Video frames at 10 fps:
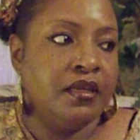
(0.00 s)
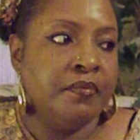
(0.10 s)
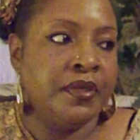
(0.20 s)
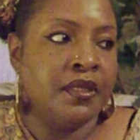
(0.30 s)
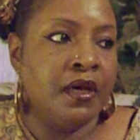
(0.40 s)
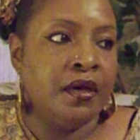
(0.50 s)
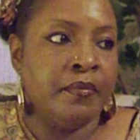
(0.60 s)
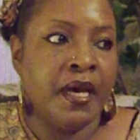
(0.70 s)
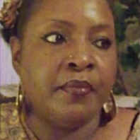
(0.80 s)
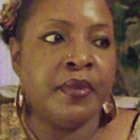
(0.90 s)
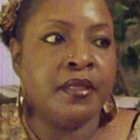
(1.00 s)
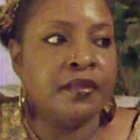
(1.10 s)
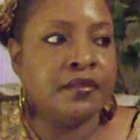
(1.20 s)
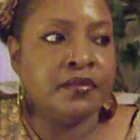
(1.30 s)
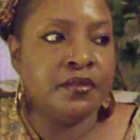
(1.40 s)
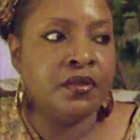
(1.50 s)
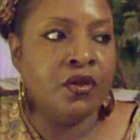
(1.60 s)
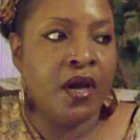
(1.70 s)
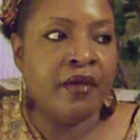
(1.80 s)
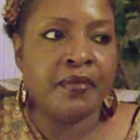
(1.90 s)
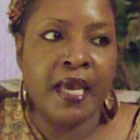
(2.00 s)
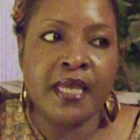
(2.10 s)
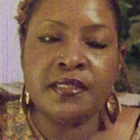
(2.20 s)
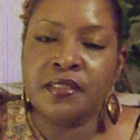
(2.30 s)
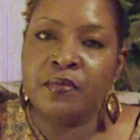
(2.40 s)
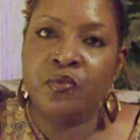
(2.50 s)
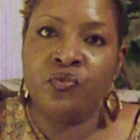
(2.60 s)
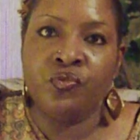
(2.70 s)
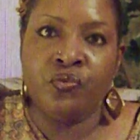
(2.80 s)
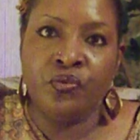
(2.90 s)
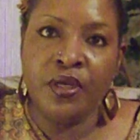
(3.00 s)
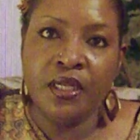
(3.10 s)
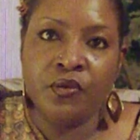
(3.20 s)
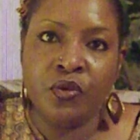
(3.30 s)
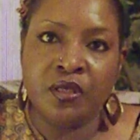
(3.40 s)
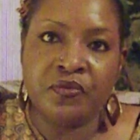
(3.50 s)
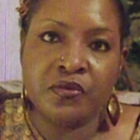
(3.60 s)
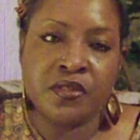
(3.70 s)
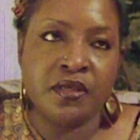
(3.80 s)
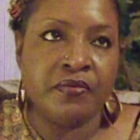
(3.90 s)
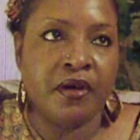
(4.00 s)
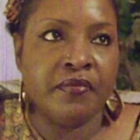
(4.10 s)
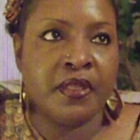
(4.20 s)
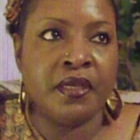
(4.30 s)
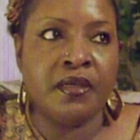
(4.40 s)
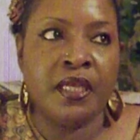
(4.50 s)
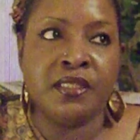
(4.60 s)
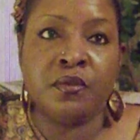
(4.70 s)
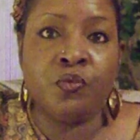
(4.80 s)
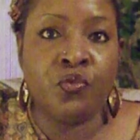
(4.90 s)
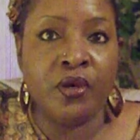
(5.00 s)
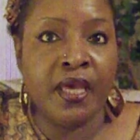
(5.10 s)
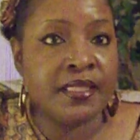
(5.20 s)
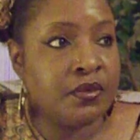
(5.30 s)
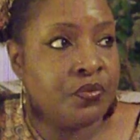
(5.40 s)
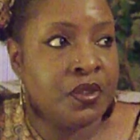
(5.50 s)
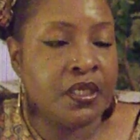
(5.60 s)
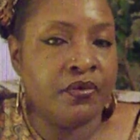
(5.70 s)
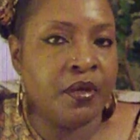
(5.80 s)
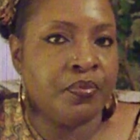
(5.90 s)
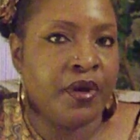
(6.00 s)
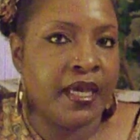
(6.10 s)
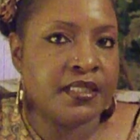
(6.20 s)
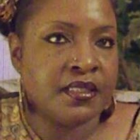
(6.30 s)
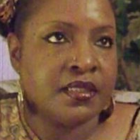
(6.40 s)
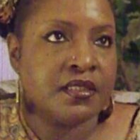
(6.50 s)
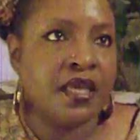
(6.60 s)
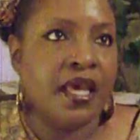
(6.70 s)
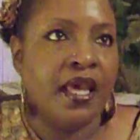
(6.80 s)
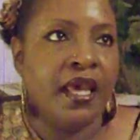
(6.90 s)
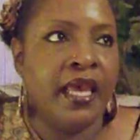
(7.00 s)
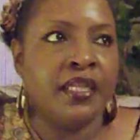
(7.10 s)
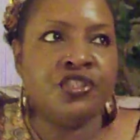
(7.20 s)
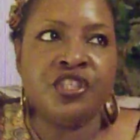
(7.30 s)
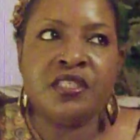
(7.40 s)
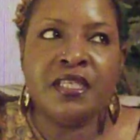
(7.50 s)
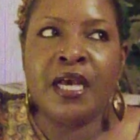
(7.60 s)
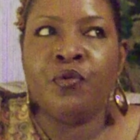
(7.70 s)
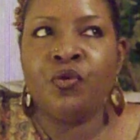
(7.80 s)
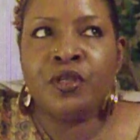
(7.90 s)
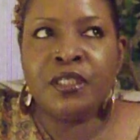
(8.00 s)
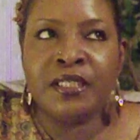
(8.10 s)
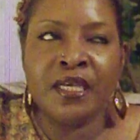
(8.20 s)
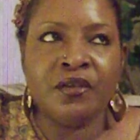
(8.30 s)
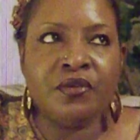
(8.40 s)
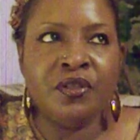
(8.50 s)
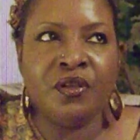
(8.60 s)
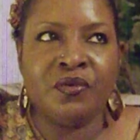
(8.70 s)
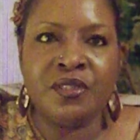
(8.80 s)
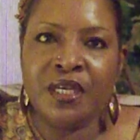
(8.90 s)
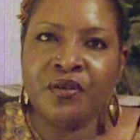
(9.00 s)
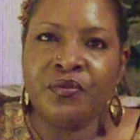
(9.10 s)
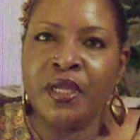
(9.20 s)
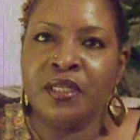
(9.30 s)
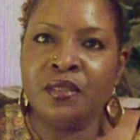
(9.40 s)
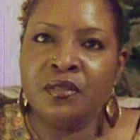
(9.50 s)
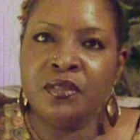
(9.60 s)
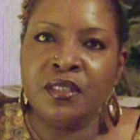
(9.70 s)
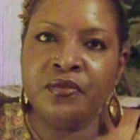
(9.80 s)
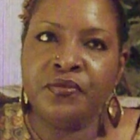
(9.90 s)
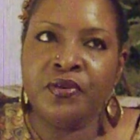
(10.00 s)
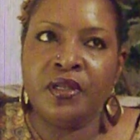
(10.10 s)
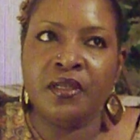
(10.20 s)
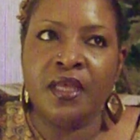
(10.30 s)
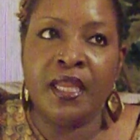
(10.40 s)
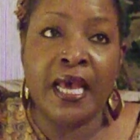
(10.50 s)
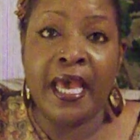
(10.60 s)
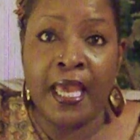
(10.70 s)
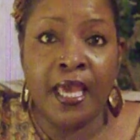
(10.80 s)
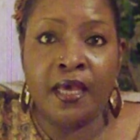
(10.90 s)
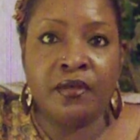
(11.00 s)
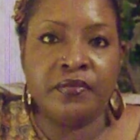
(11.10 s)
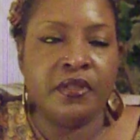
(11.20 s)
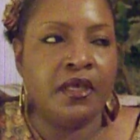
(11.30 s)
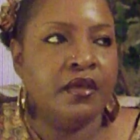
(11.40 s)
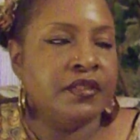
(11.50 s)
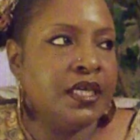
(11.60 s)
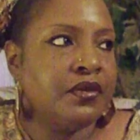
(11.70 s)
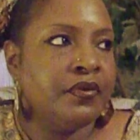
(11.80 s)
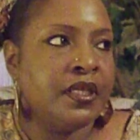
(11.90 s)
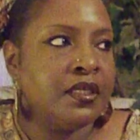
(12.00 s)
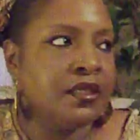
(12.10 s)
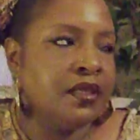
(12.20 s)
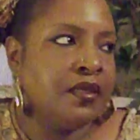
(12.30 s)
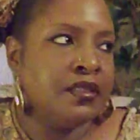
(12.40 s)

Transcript: But I've been, I've gotten some really wonderful stuff off of there, and some at some really great prices. And it's just that I want to decorate a little different, and I have decorated,